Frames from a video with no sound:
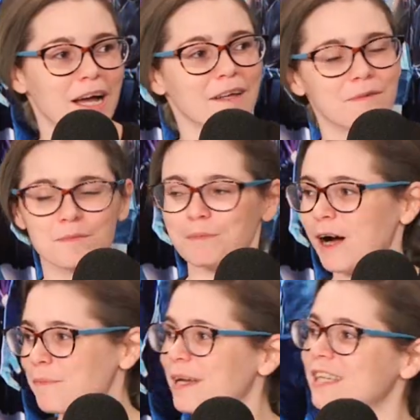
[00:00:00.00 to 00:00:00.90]
I,
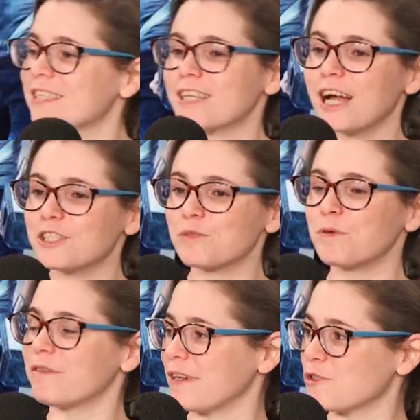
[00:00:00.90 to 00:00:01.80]
on my list, I just
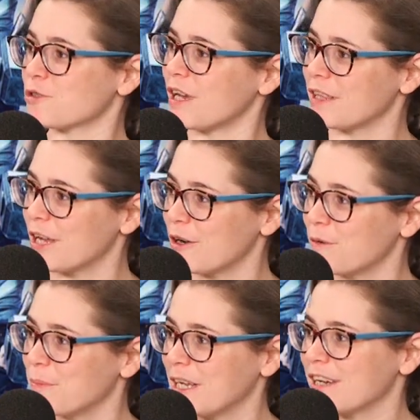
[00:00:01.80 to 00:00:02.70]
put Avengers on on there
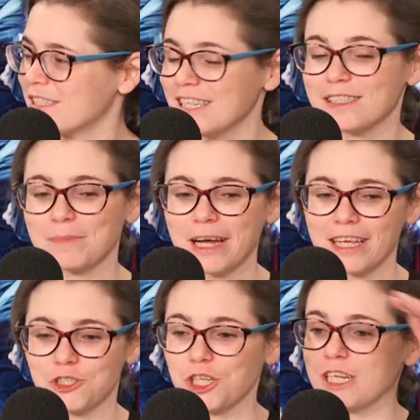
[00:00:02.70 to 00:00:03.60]
because it's
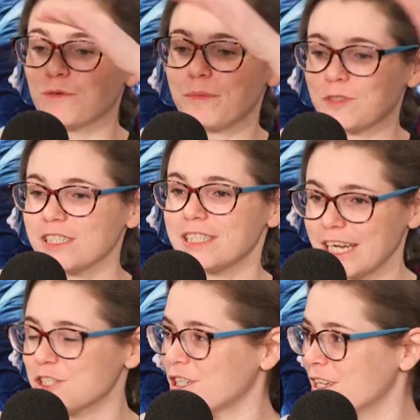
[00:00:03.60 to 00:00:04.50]
my cheating
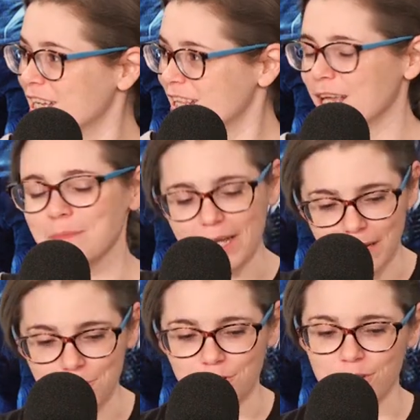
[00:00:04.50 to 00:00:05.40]
representation. Like Black
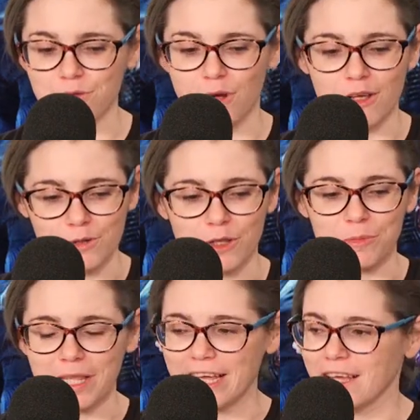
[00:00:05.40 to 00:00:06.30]
Panther's mm. also on there,
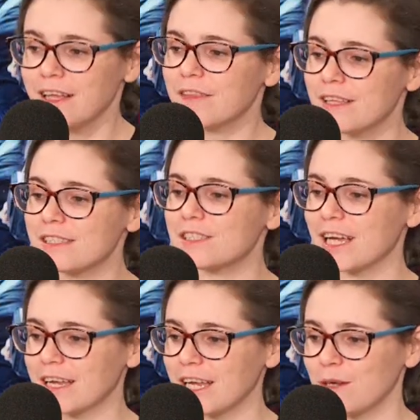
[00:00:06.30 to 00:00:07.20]
but like this
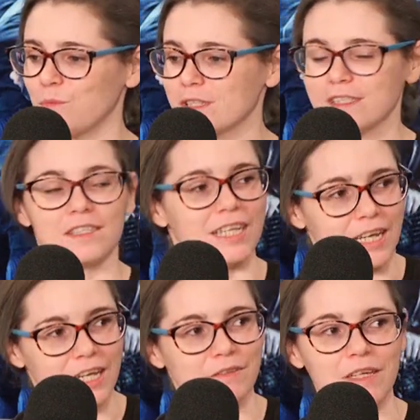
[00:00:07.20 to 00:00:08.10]
decade was the
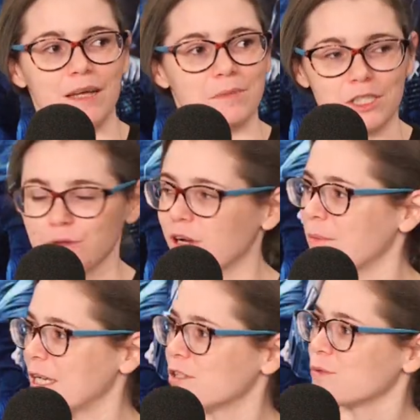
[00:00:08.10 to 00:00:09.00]
decade of the MCU
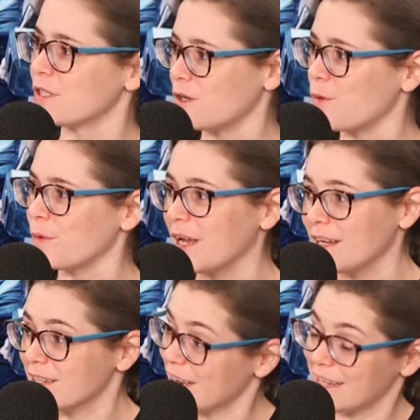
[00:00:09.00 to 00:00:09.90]
coming into its own
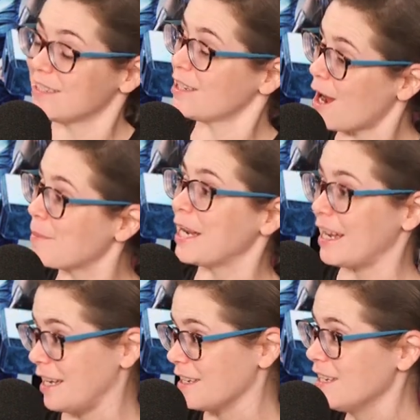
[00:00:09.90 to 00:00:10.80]
and kind of
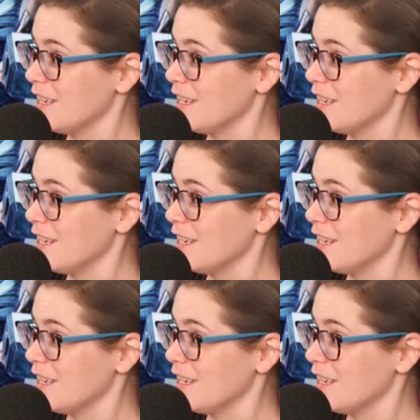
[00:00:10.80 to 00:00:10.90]
dominating.